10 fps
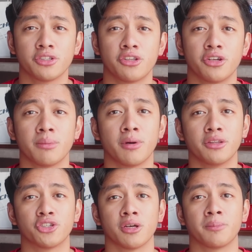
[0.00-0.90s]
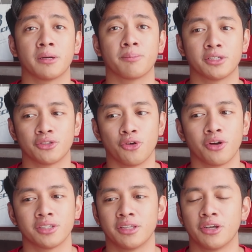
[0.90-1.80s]
consider the body shop pag Pasko
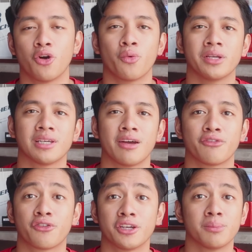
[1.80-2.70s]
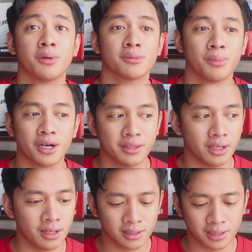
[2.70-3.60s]
kasi they always have Christmas
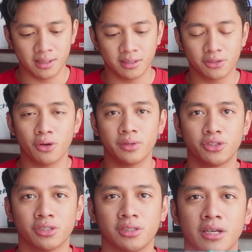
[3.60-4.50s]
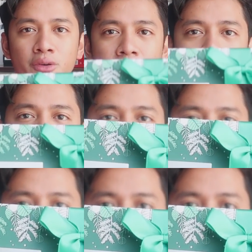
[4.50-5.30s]
bundles. And it's always just like a really nice